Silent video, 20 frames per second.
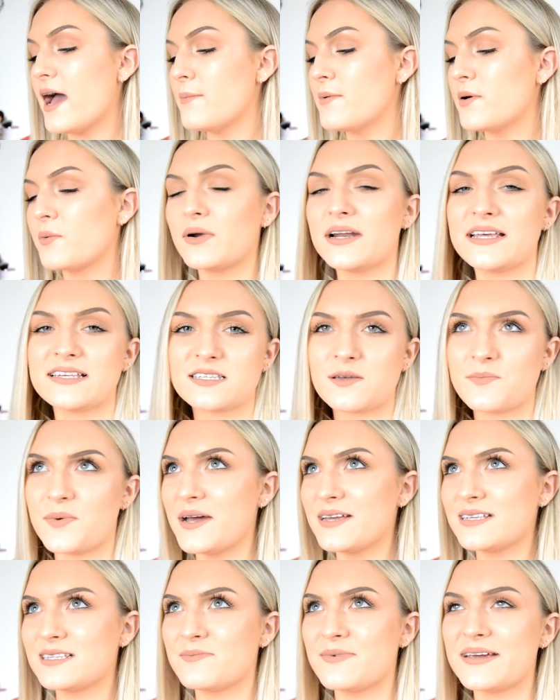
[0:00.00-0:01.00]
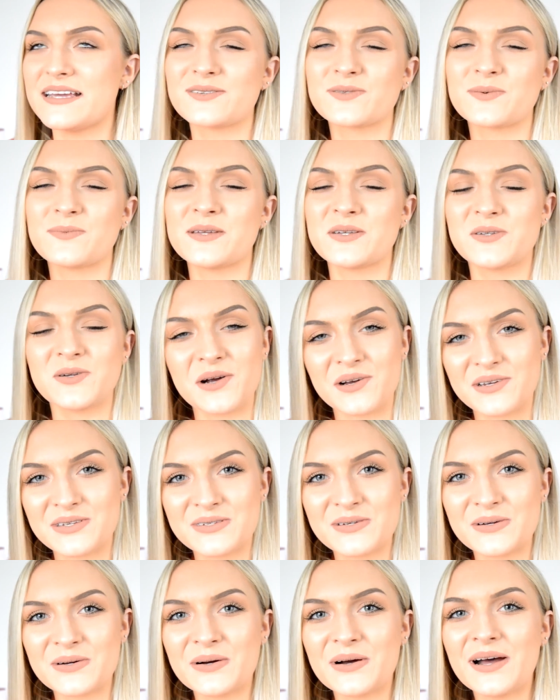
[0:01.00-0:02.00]
What it's supposed to be is from the
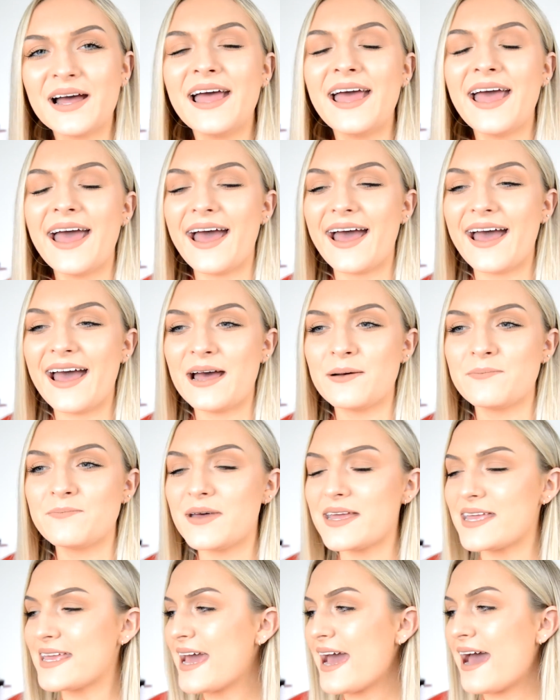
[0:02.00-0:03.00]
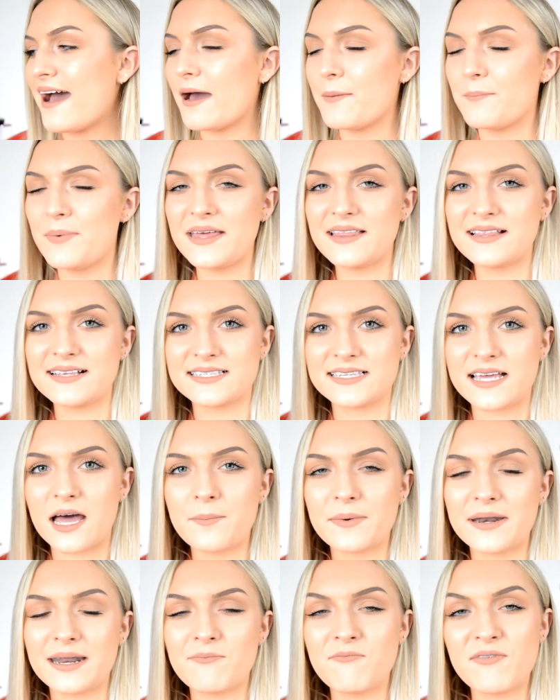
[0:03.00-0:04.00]
drugstore, but yeah, I picked this
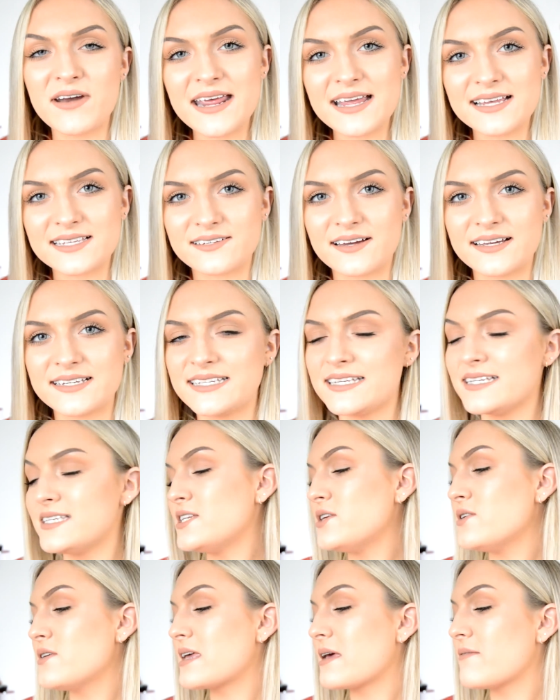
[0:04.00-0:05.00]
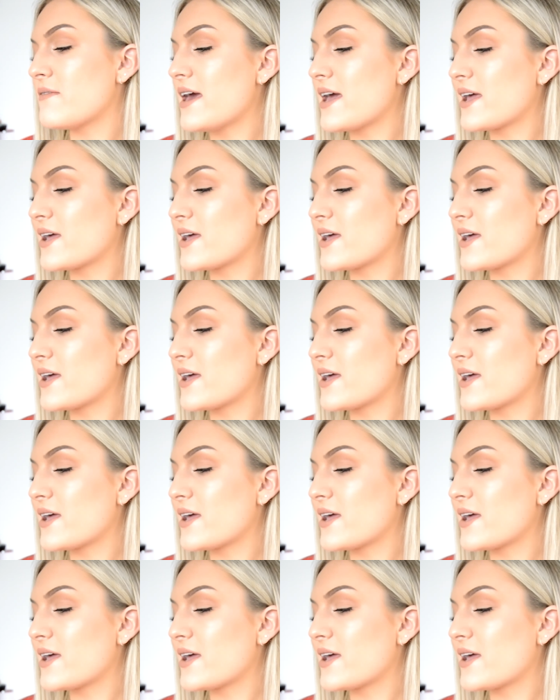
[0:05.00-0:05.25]
up and I'm really excited to give it